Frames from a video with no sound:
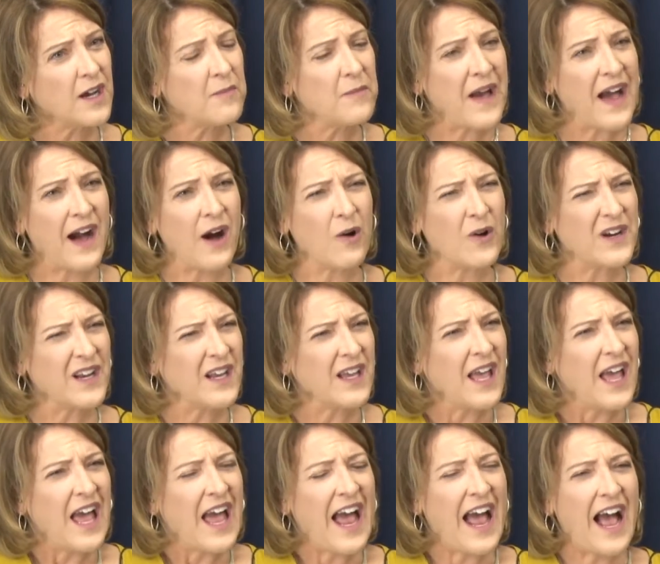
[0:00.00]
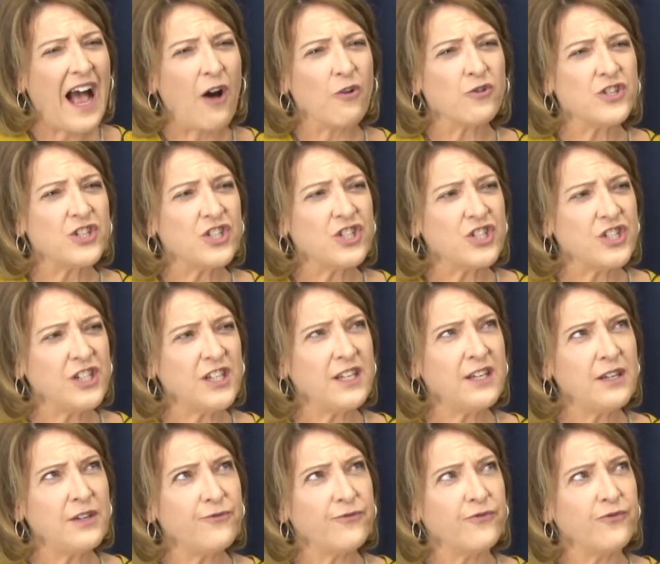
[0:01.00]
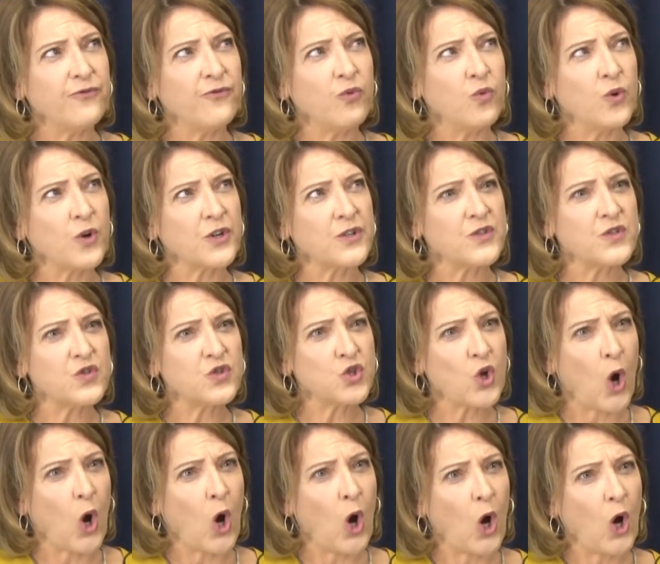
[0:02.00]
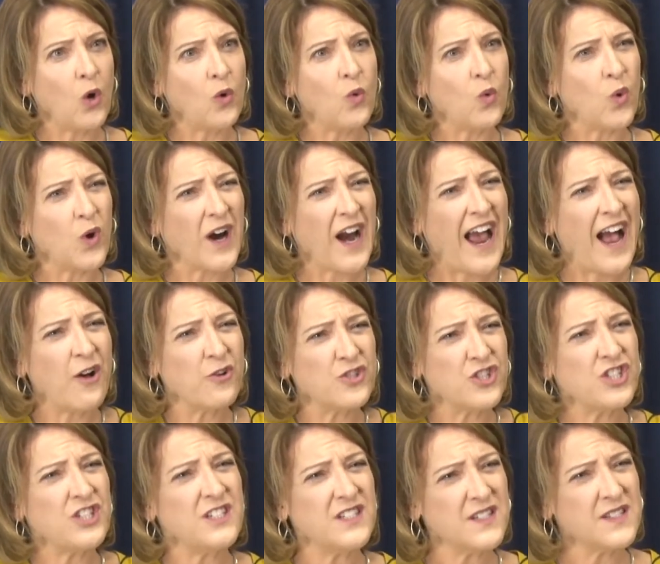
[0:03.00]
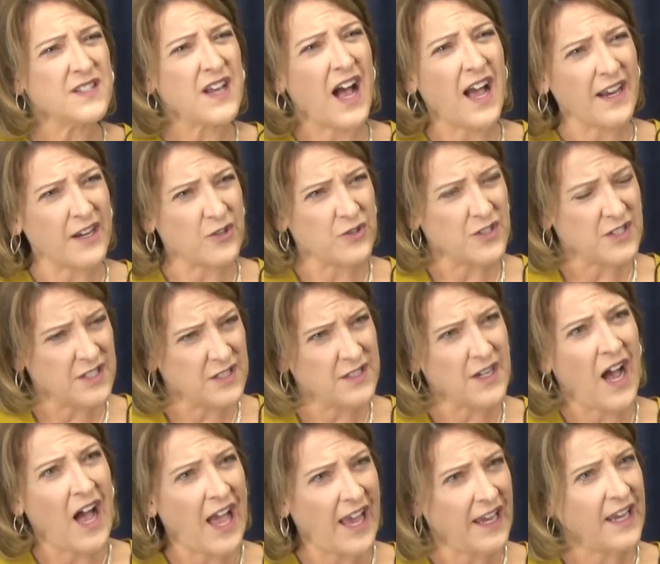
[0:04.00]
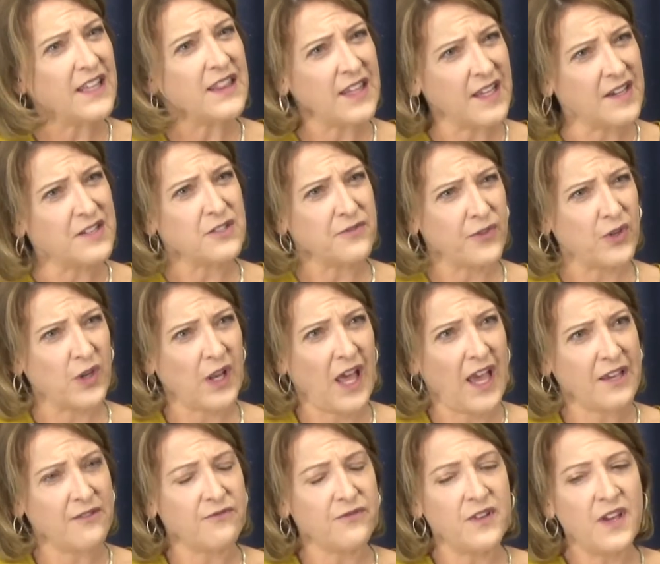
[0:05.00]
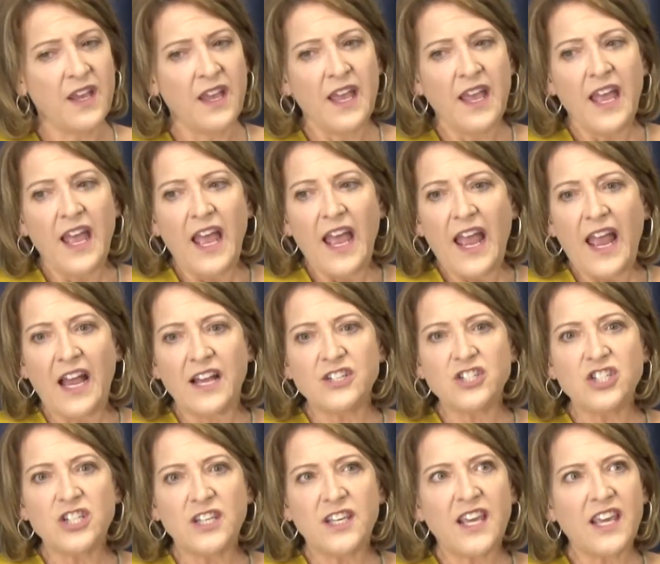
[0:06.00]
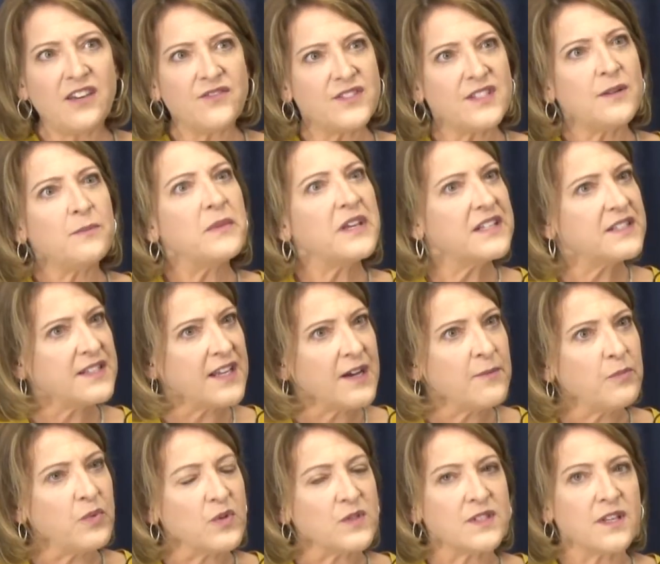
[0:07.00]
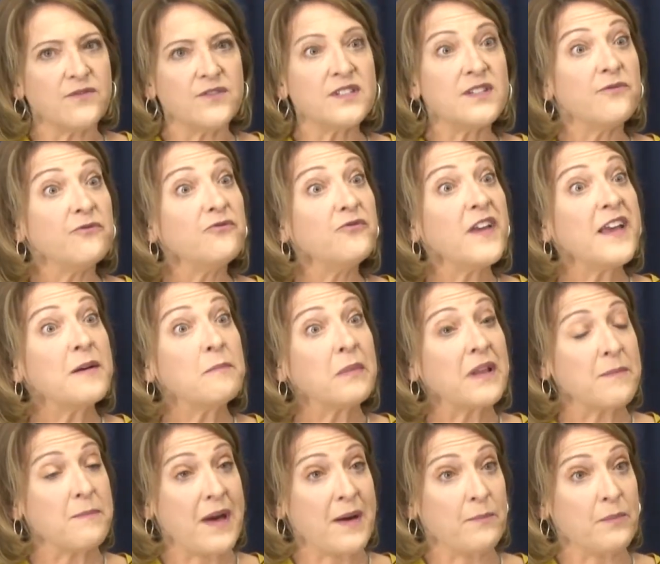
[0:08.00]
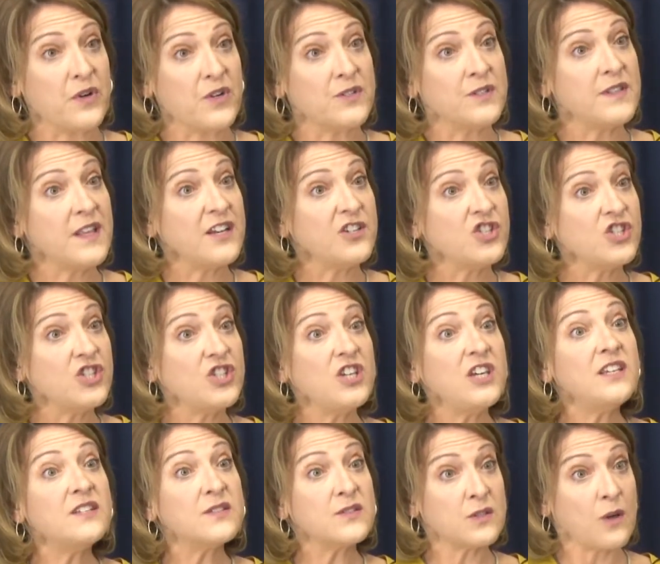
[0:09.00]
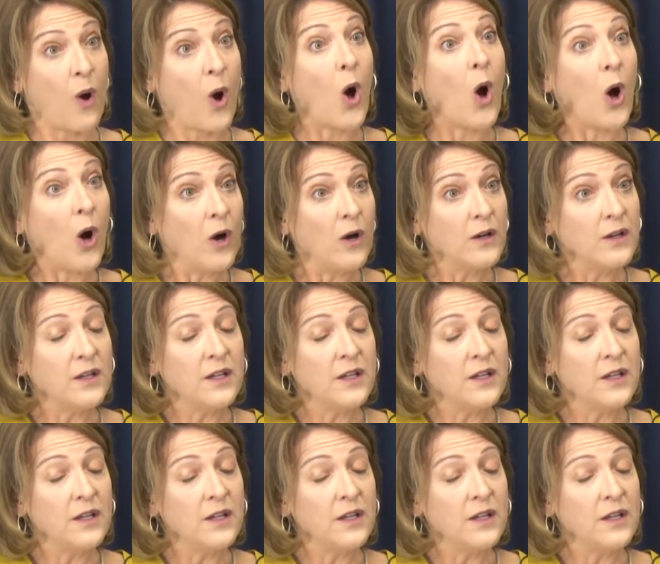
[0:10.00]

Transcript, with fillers: about how she foresaw or how she desired to die at the end of her life. And she gave some examples of some family members that she saw